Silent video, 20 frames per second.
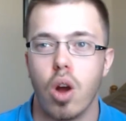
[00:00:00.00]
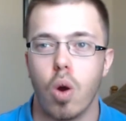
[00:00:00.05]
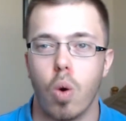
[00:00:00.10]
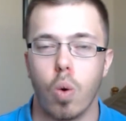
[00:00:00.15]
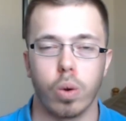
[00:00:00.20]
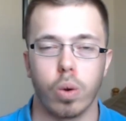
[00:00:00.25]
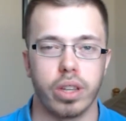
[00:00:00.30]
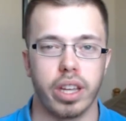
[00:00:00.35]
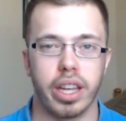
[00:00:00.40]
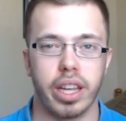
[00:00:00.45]

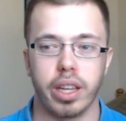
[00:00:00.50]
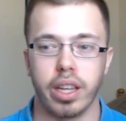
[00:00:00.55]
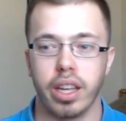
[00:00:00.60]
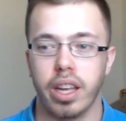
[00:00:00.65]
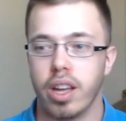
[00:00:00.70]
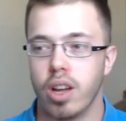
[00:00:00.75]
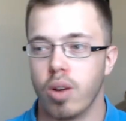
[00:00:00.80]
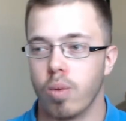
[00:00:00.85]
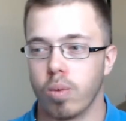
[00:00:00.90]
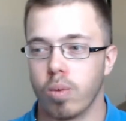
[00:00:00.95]
or they
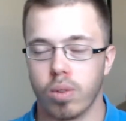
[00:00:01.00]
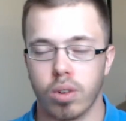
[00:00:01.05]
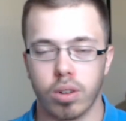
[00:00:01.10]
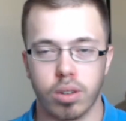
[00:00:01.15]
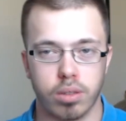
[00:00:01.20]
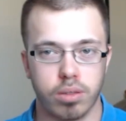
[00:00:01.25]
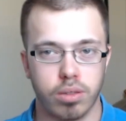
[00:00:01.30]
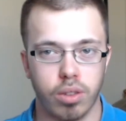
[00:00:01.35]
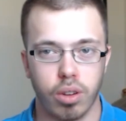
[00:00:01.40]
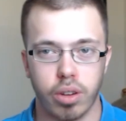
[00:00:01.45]

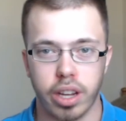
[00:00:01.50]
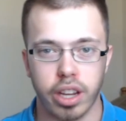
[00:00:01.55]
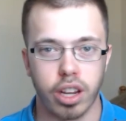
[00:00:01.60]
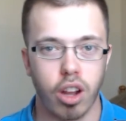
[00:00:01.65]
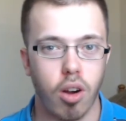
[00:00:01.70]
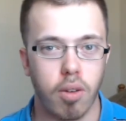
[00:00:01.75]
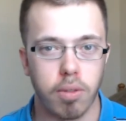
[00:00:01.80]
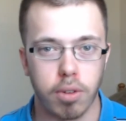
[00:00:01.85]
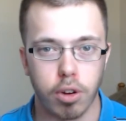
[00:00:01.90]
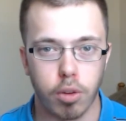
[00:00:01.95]
were looking
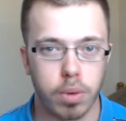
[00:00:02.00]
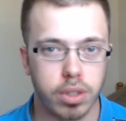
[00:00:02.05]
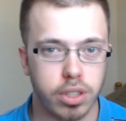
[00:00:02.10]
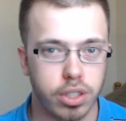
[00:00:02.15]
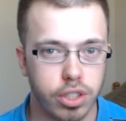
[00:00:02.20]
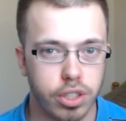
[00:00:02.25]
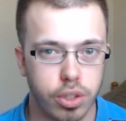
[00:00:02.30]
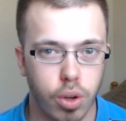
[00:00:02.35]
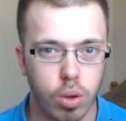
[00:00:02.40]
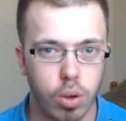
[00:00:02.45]
over a
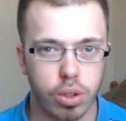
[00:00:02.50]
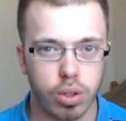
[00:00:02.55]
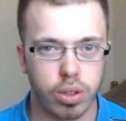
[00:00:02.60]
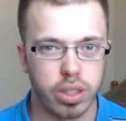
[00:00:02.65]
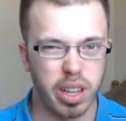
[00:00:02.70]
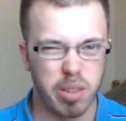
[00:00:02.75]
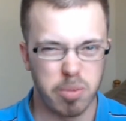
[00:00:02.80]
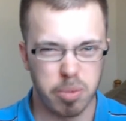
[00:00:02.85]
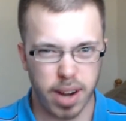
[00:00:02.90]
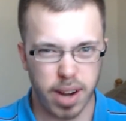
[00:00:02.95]
wizard's shoulder
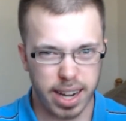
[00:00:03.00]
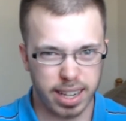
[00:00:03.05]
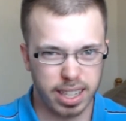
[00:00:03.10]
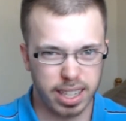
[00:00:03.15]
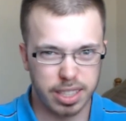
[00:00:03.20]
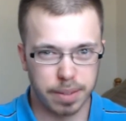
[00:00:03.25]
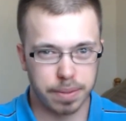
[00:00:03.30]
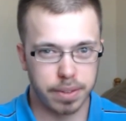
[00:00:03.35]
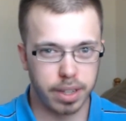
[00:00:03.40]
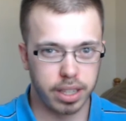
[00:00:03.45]
and then
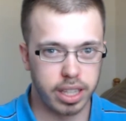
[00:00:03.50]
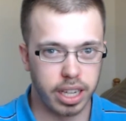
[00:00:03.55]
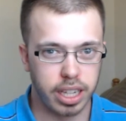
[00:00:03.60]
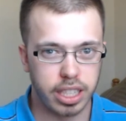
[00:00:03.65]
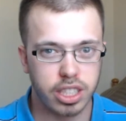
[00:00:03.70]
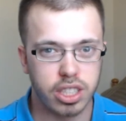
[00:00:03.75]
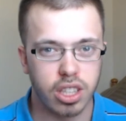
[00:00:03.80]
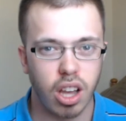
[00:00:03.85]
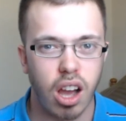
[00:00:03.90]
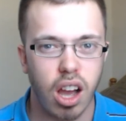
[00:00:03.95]
practiced something that they
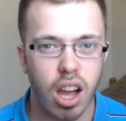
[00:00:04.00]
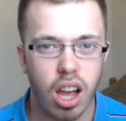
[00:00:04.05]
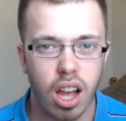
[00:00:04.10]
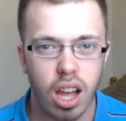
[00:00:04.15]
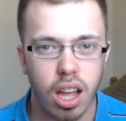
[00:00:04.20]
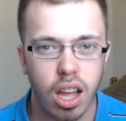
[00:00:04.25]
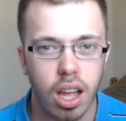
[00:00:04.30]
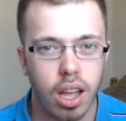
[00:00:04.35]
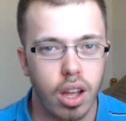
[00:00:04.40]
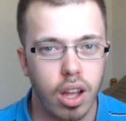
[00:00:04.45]
saw,